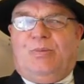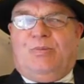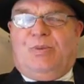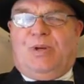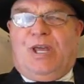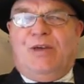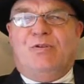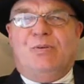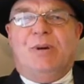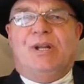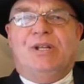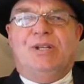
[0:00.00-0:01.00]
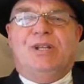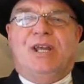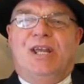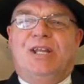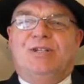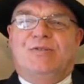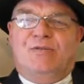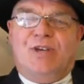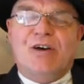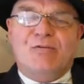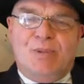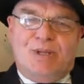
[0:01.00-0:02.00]
Having money in the hands of
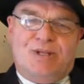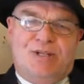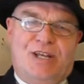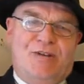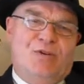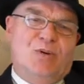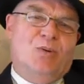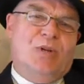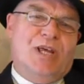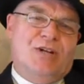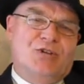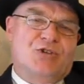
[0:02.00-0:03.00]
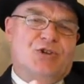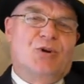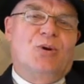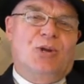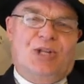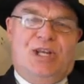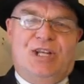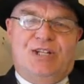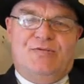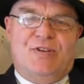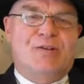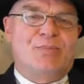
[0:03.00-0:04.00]
government, having all that control on the hands
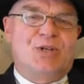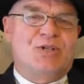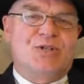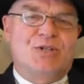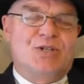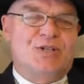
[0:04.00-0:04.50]
of government,